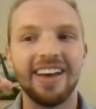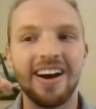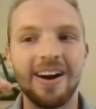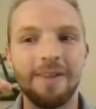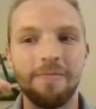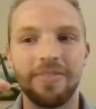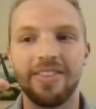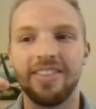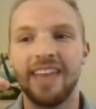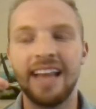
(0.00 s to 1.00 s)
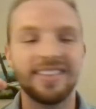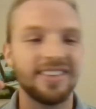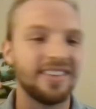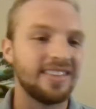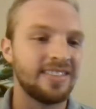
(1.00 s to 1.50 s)
Um, that
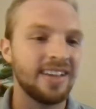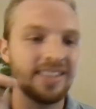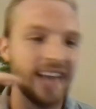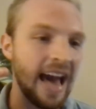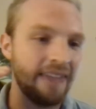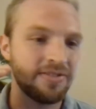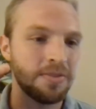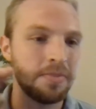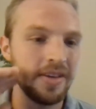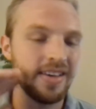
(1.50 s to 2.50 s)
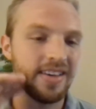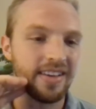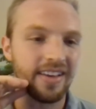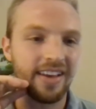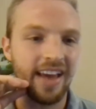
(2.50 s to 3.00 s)
doesn't have to
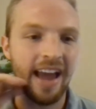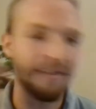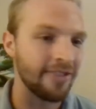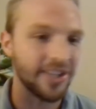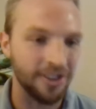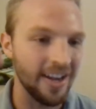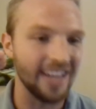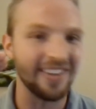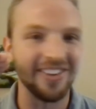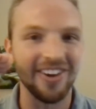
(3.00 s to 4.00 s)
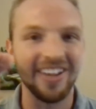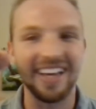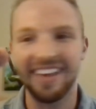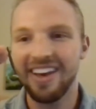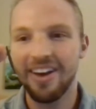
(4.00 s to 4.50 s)
be every trade.
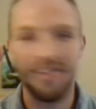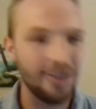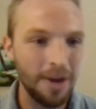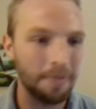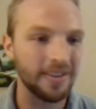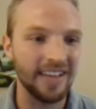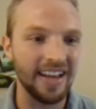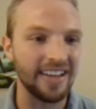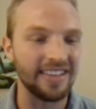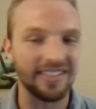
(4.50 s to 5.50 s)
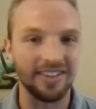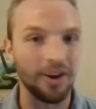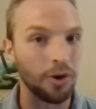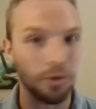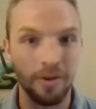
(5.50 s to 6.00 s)
Like 30% is
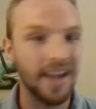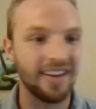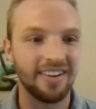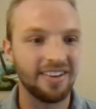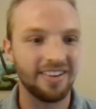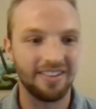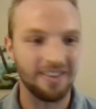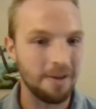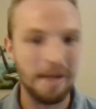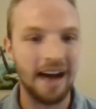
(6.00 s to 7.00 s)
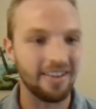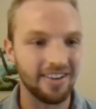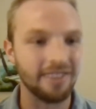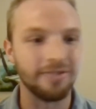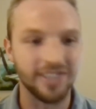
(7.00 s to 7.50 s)
a great
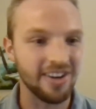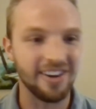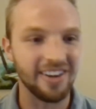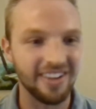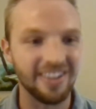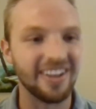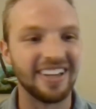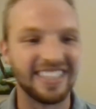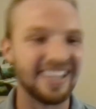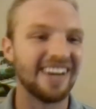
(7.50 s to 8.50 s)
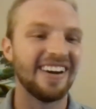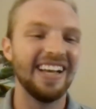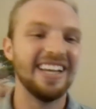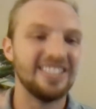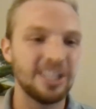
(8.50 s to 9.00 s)
amount of return. So
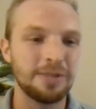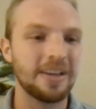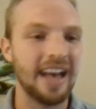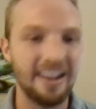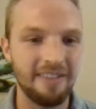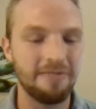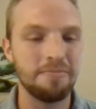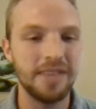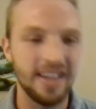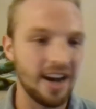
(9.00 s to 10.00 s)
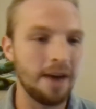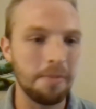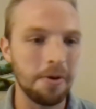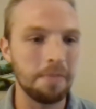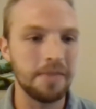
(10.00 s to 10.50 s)
just kind of being
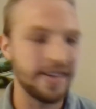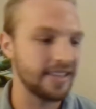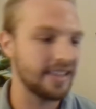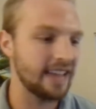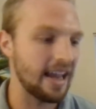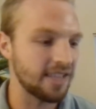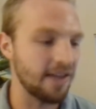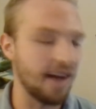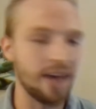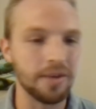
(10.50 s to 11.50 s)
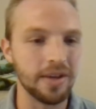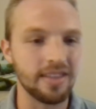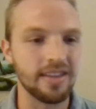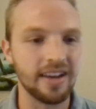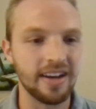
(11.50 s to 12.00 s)
humble and being satisfied with
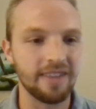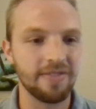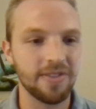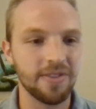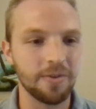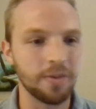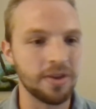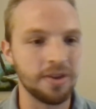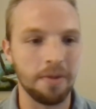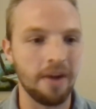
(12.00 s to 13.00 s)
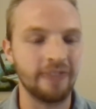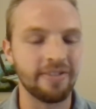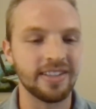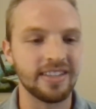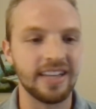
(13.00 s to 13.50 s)
your
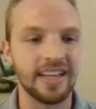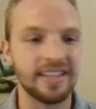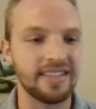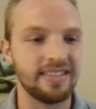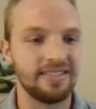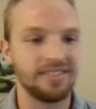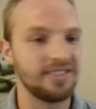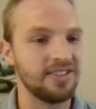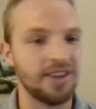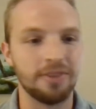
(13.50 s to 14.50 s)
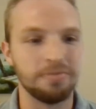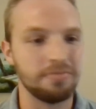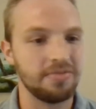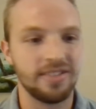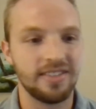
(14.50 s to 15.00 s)
profits, and you know
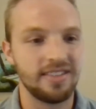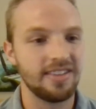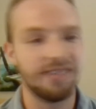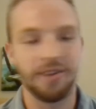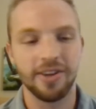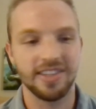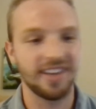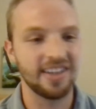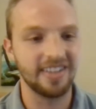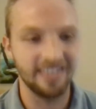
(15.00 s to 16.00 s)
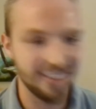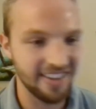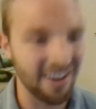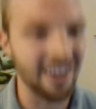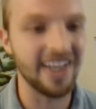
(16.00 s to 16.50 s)
focusing on
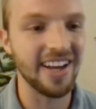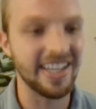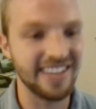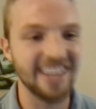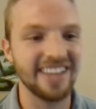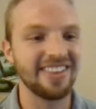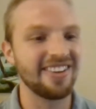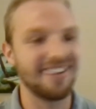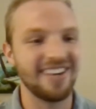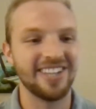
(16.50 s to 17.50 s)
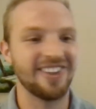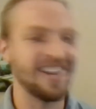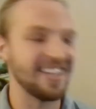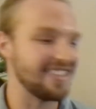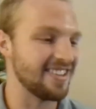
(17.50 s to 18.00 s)
taking the green trades.